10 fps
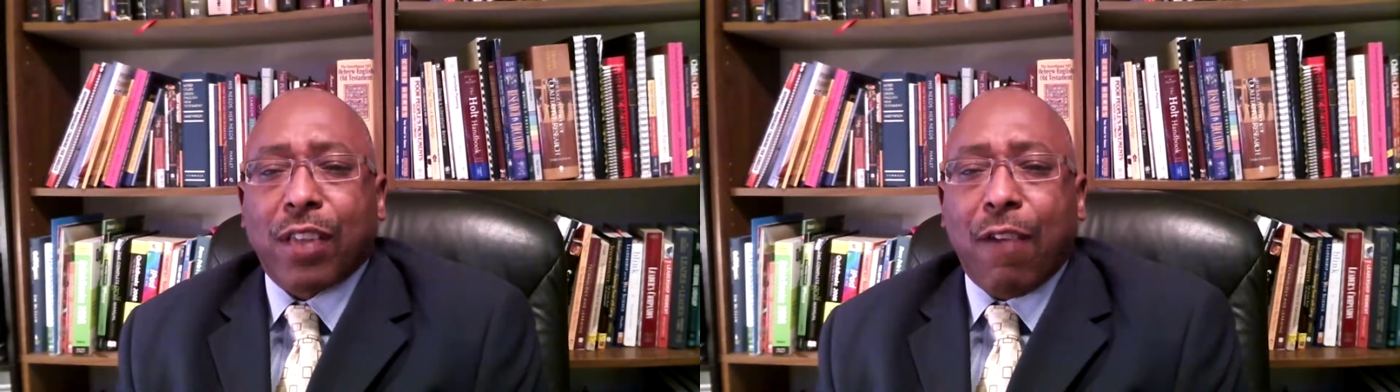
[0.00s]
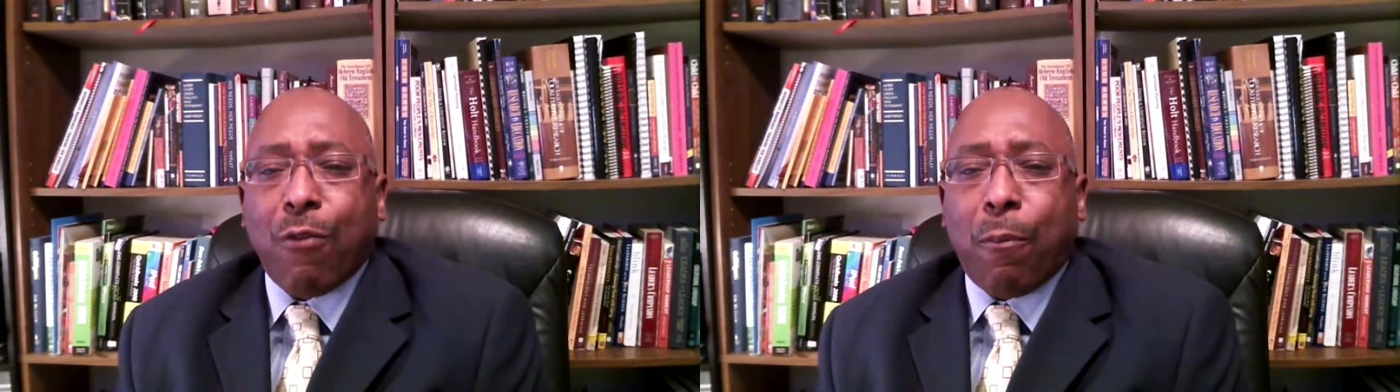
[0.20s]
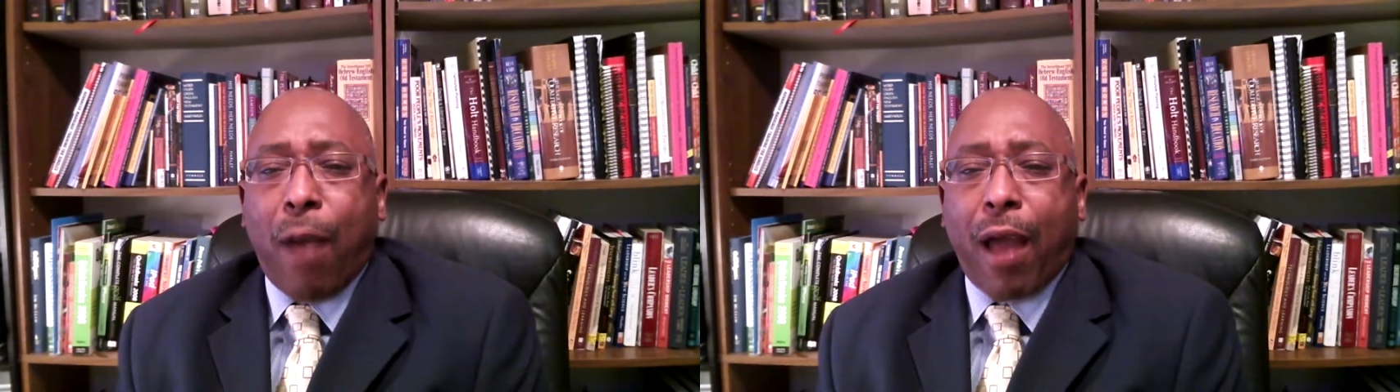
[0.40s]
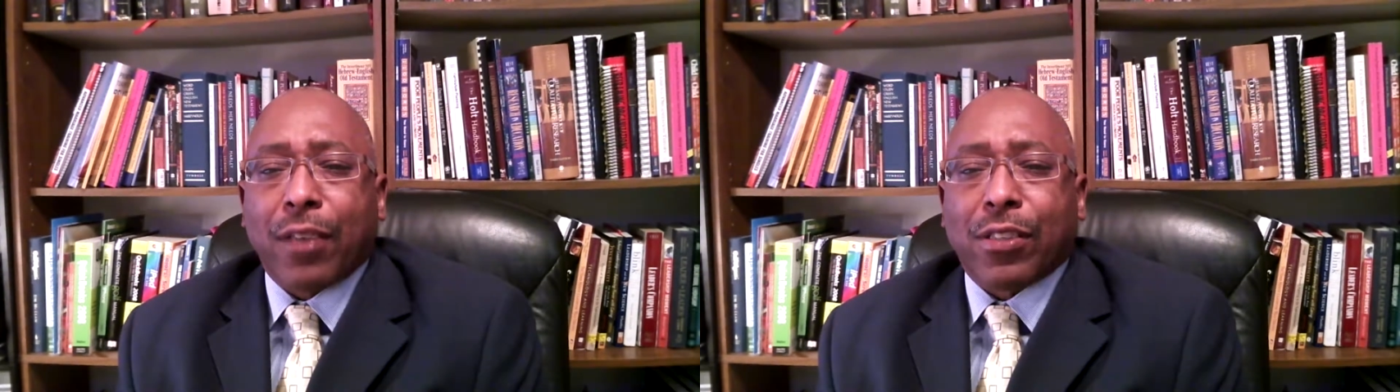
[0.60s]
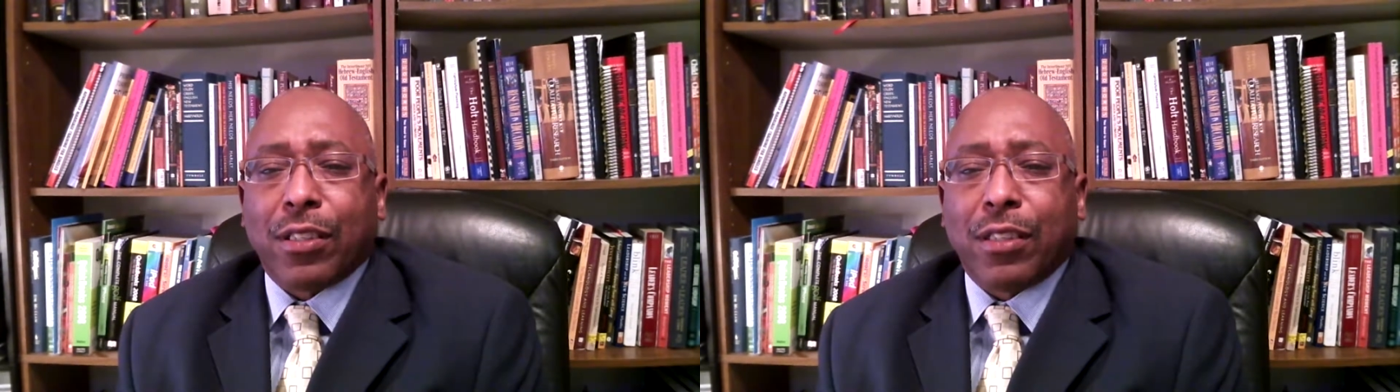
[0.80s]

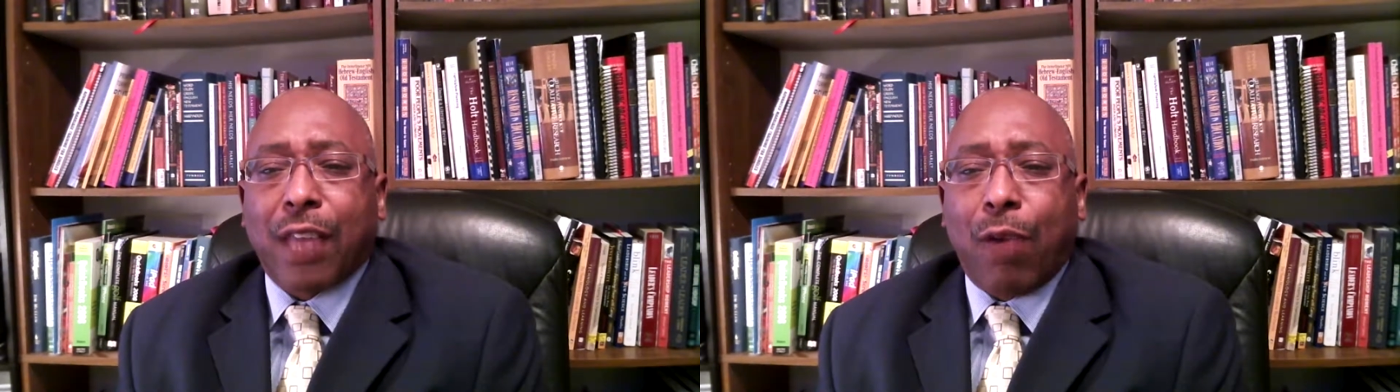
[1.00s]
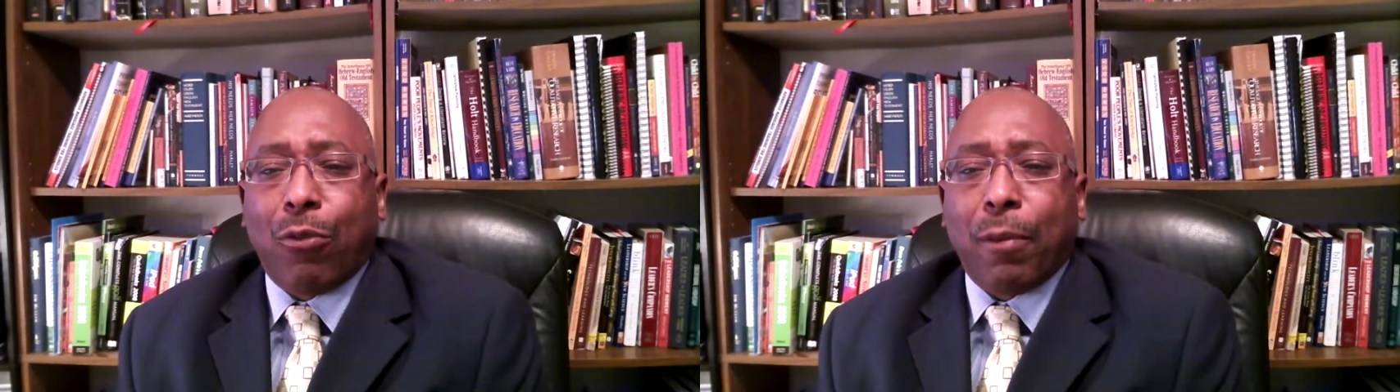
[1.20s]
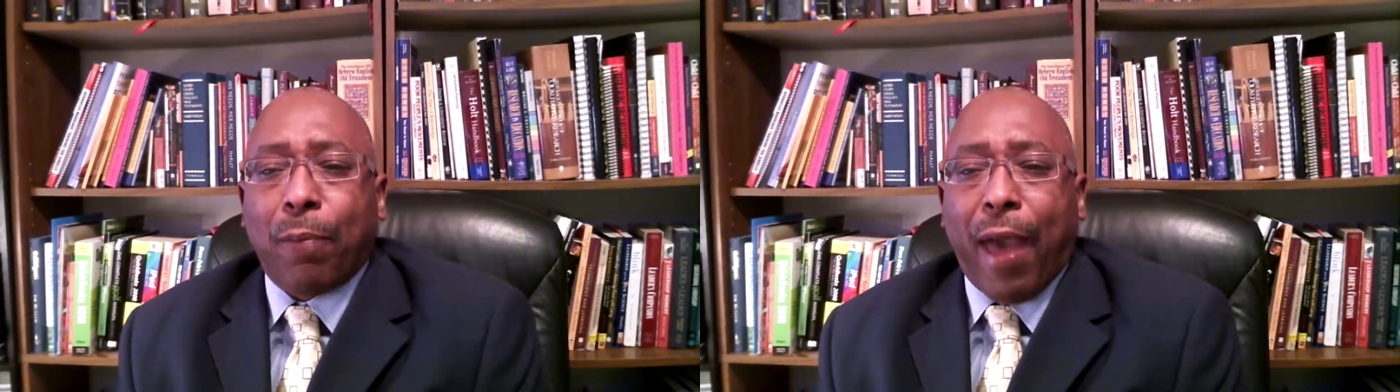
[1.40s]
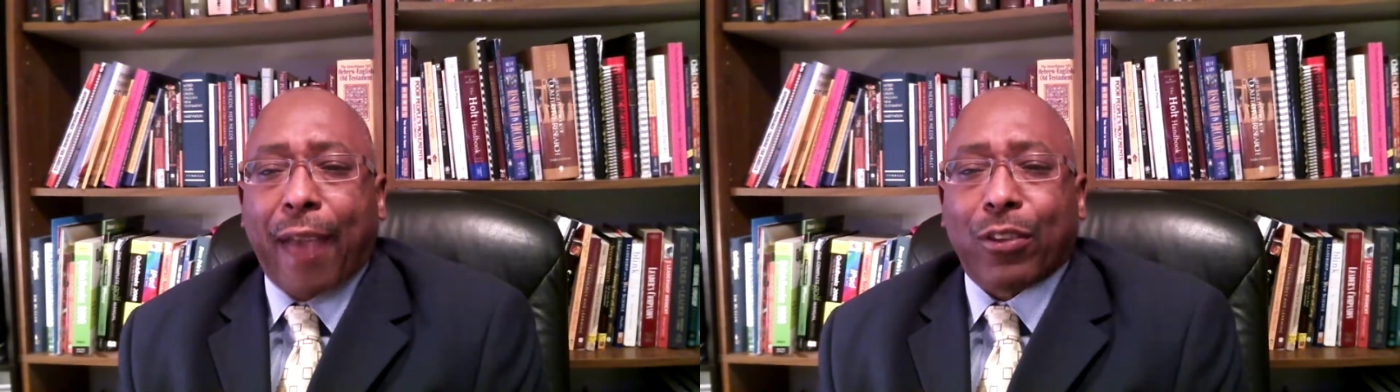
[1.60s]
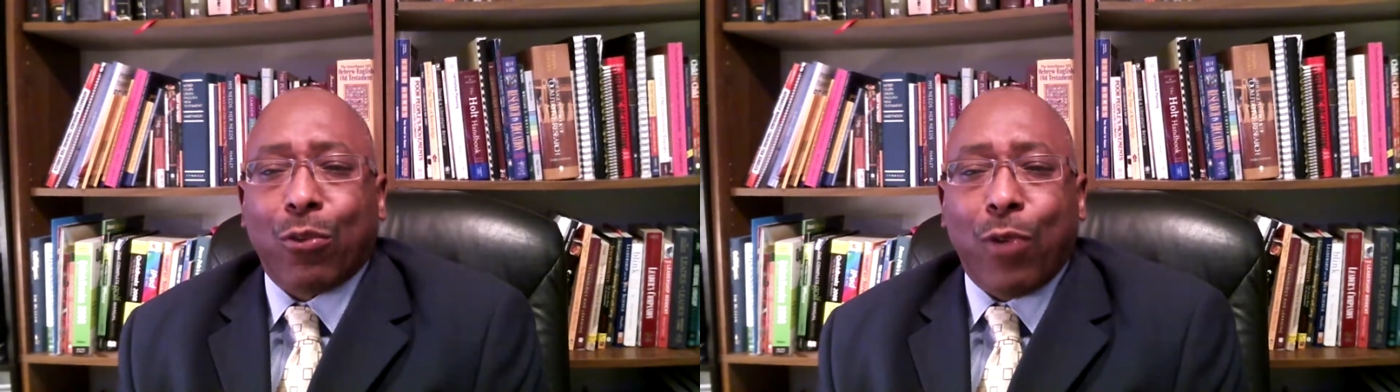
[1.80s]
policies that will impact the
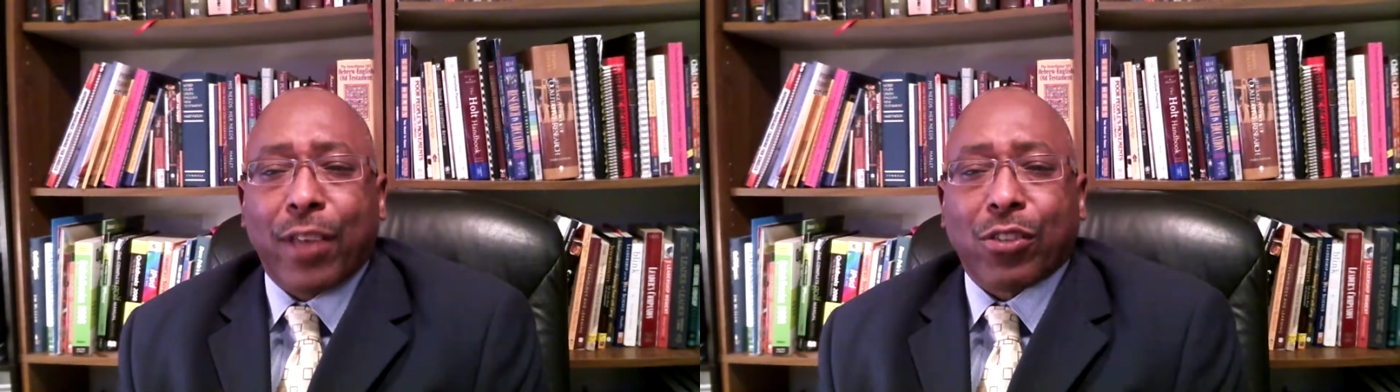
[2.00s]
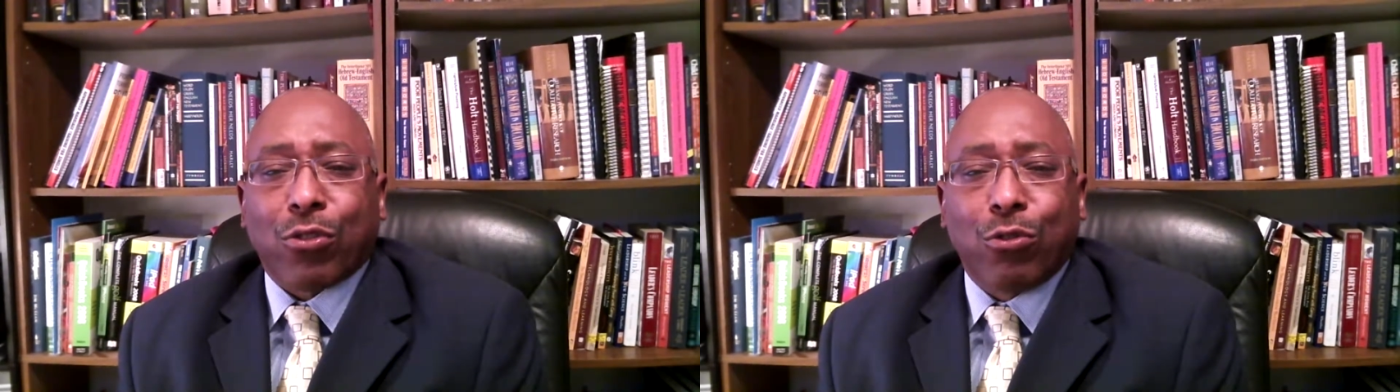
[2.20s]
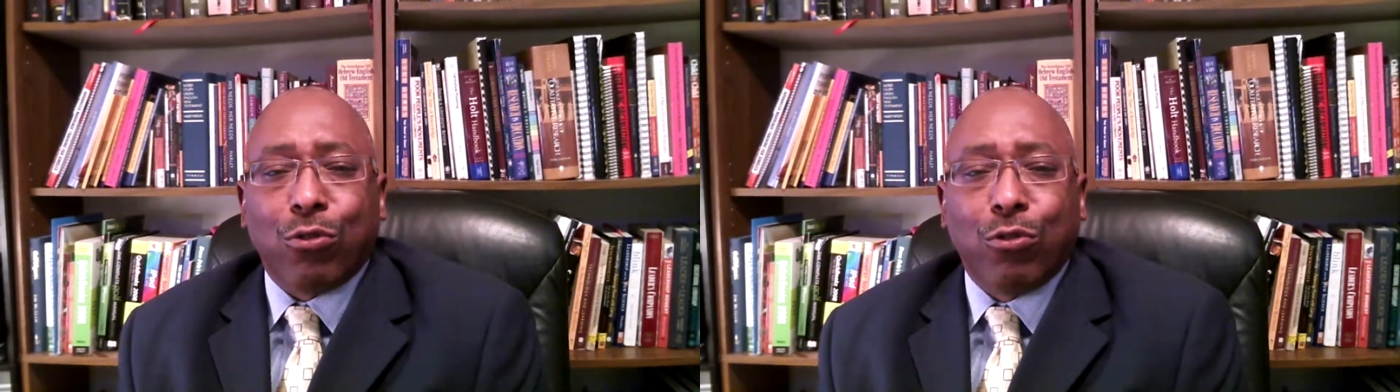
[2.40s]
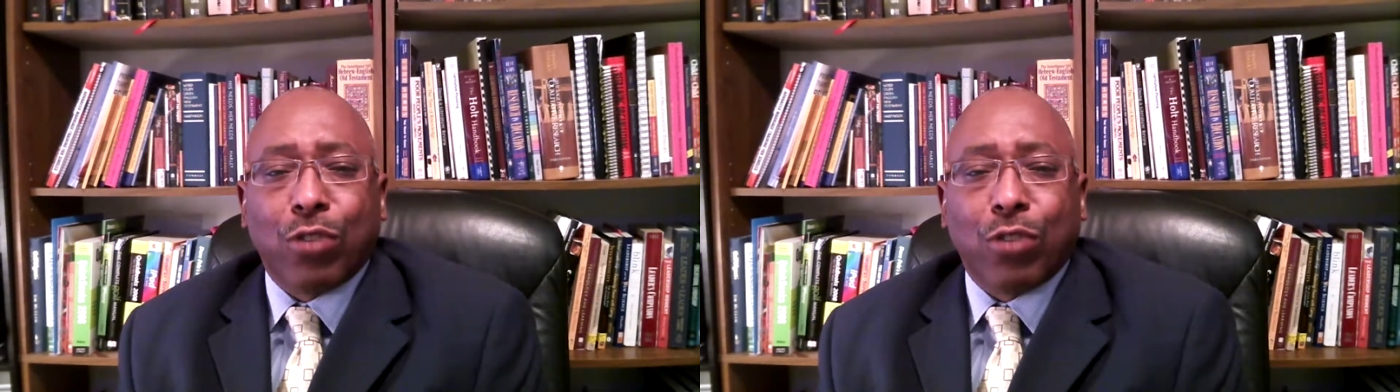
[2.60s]
way schools